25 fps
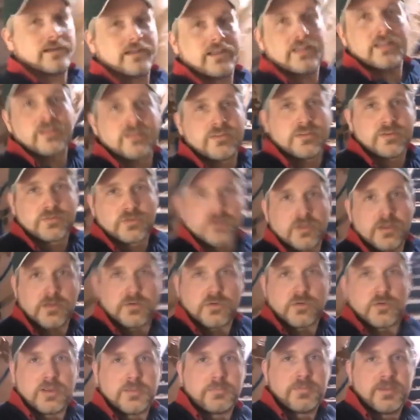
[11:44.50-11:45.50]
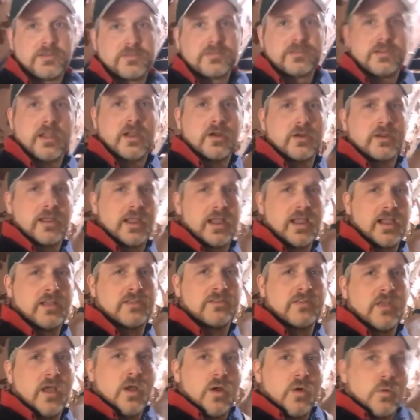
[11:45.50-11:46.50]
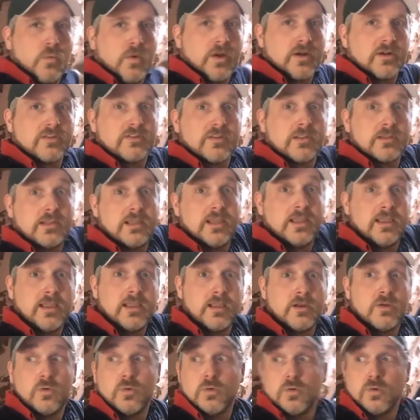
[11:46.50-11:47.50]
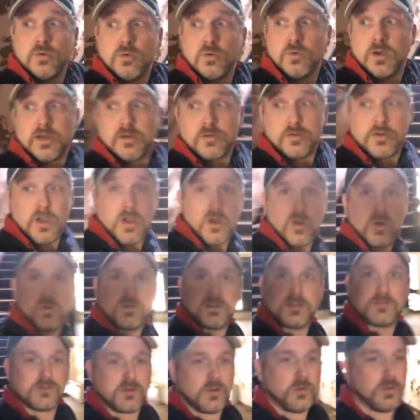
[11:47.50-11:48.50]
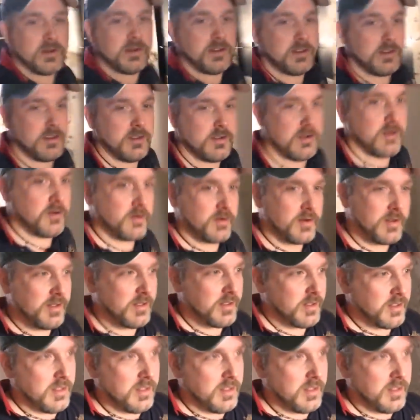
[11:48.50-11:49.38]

Look, this creepy staircase. Where does it lead? Ooh, I don't know. Let's go in here.